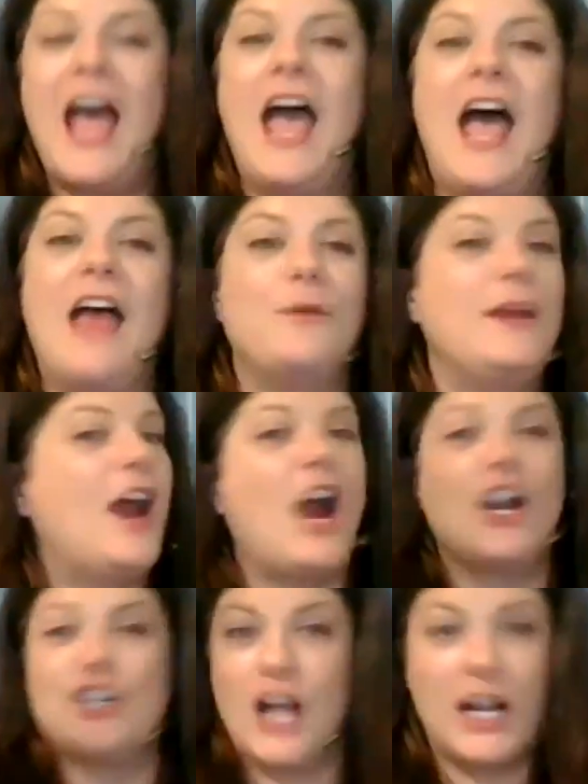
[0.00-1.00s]
and we
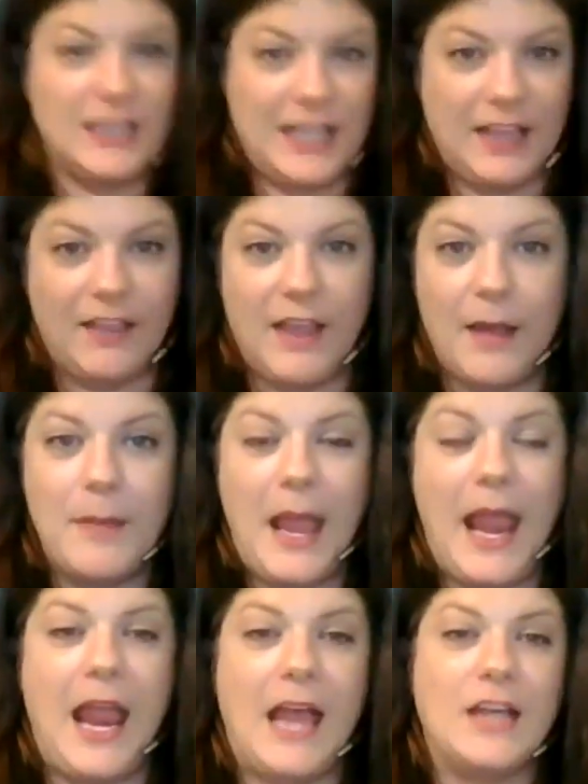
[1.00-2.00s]
are juggling them.
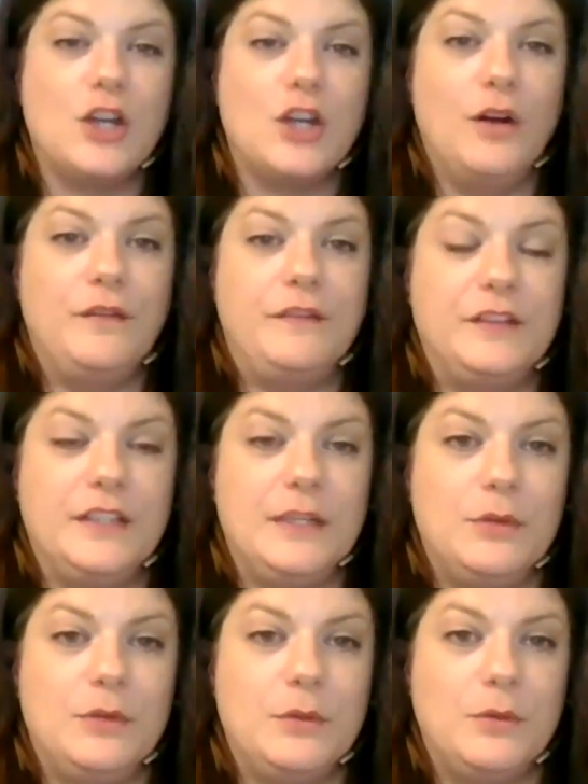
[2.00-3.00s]
And
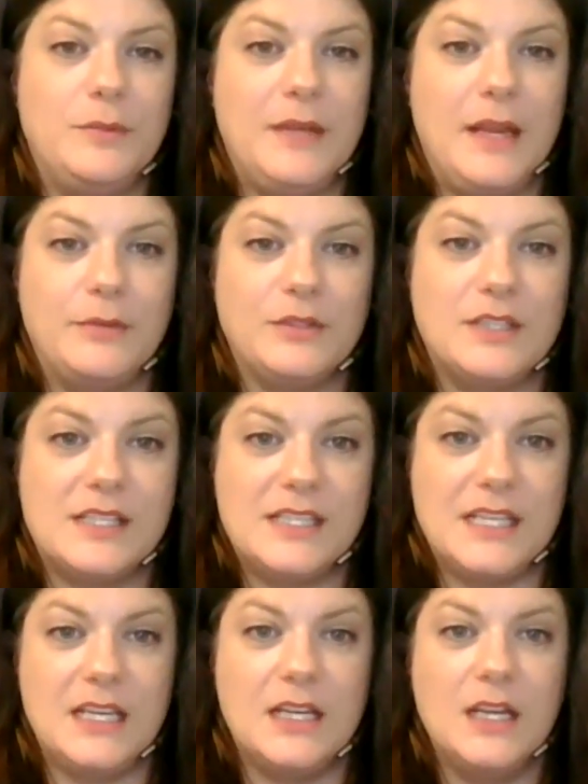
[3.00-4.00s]
hopefully we will be able to
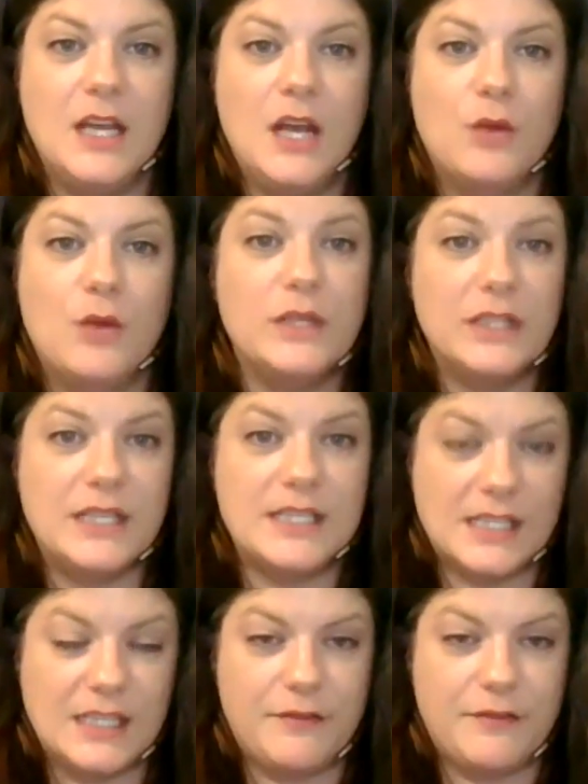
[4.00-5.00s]
see really
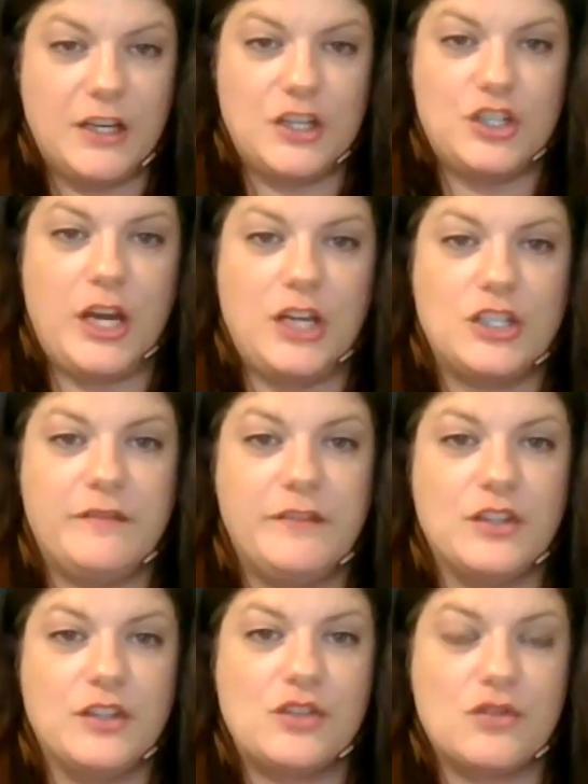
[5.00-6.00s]
significant change. I
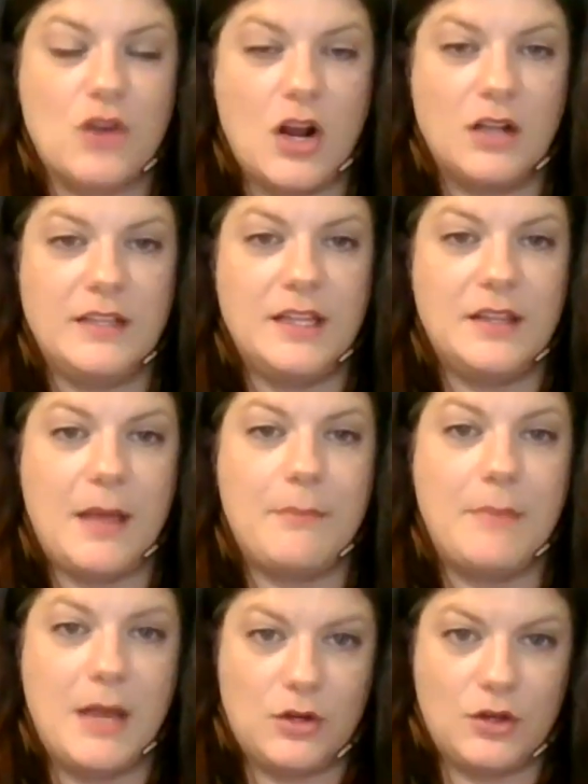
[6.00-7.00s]
feel strongly
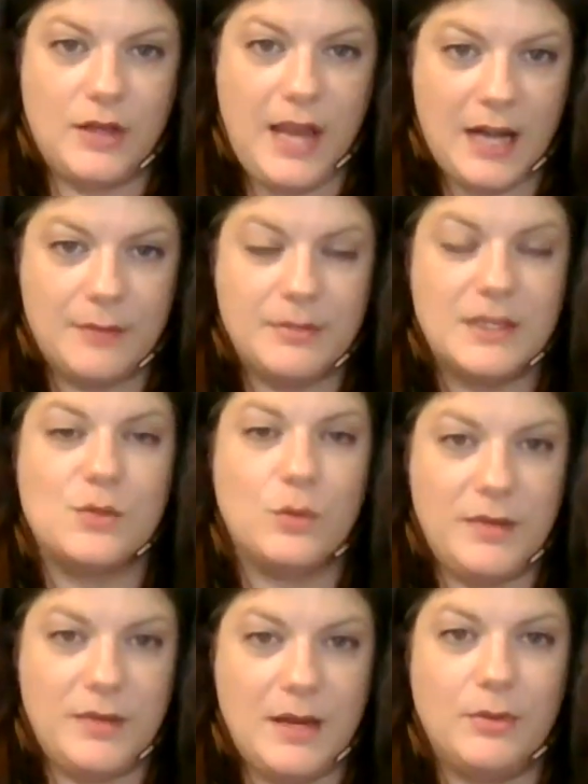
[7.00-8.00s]
that medical cannabis
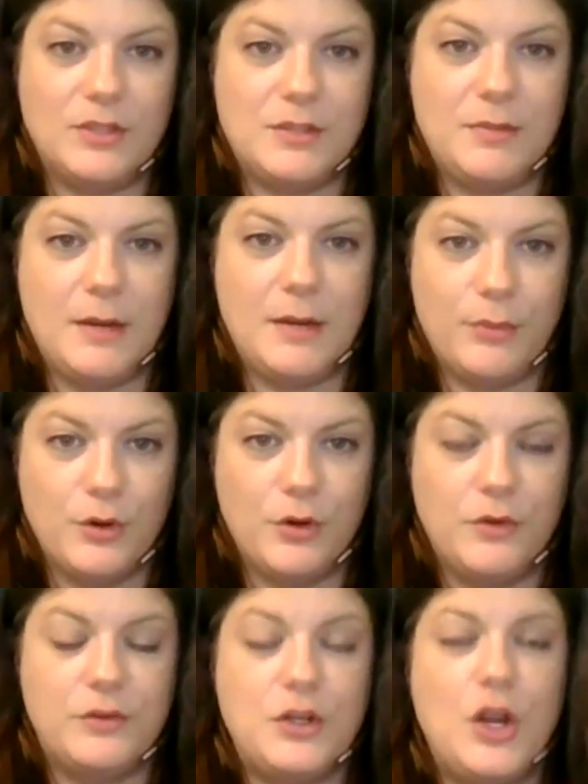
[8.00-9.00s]
will be able to be
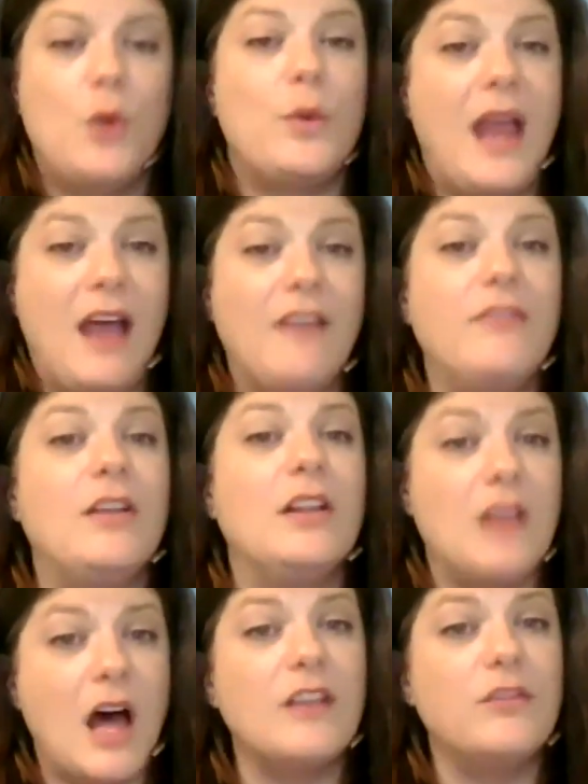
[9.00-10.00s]
improved. We have a
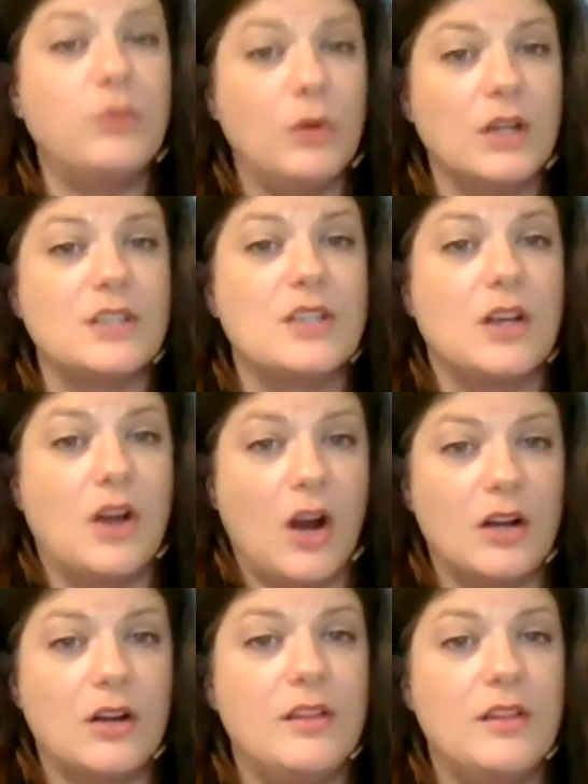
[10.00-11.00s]
lot of work to
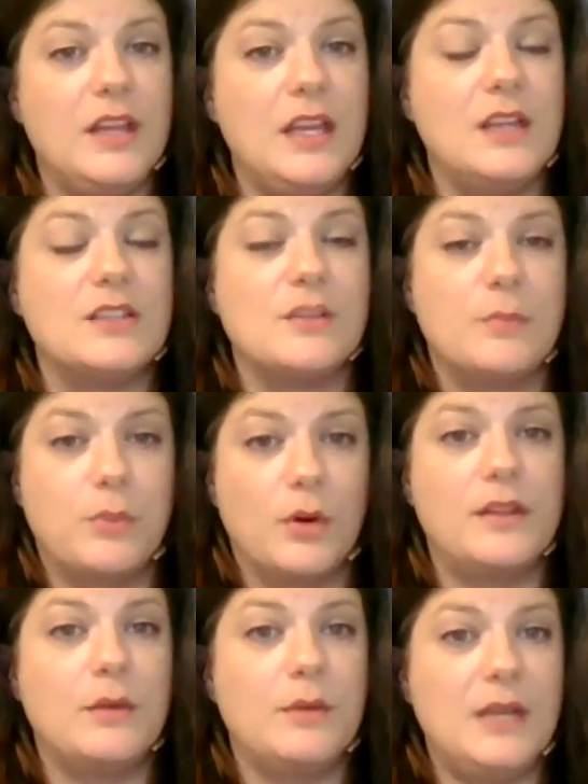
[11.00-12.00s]
garner the
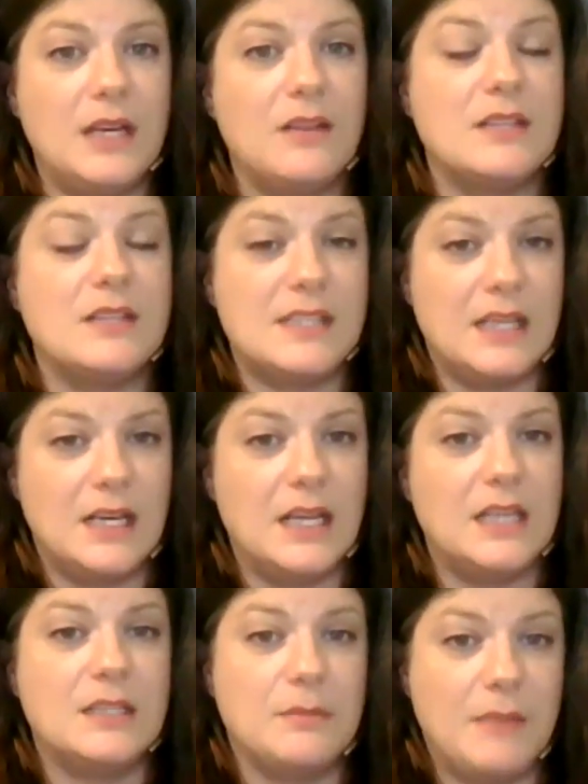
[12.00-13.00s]
support that we need in the
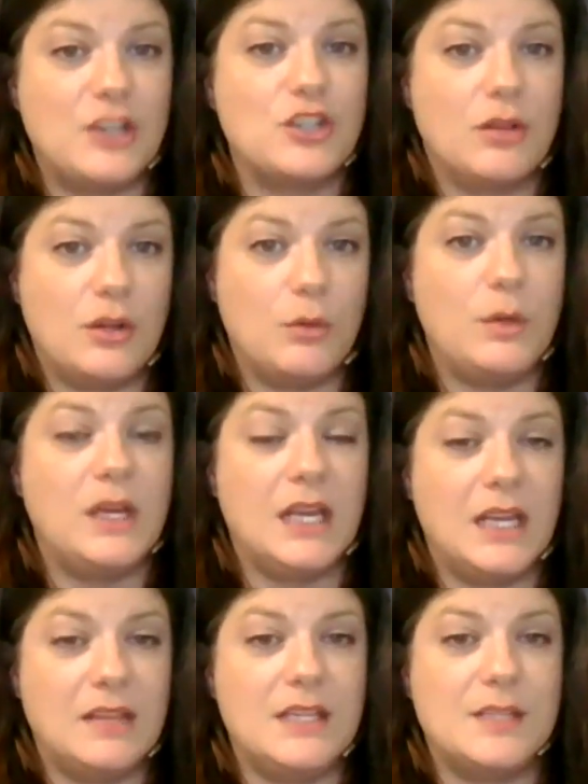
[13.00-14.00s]
Senate to make sure that we
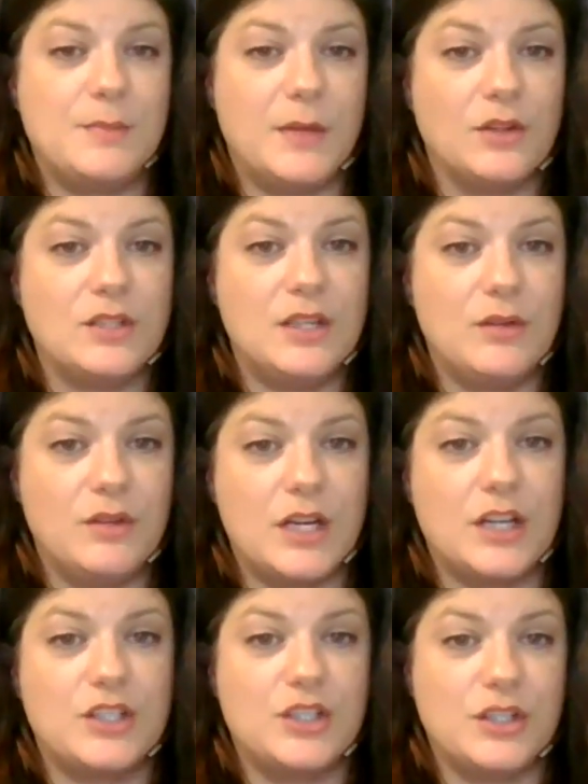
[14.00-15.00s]
can get these penalty
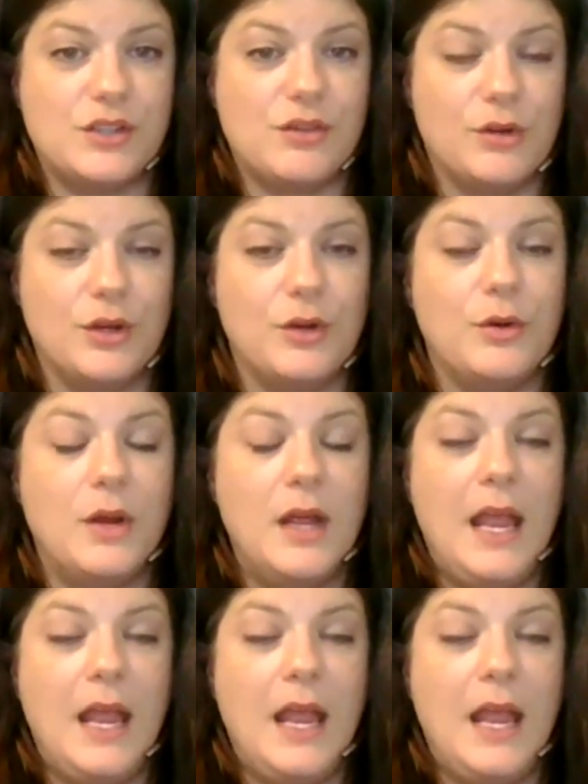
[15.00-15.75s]
reductions through.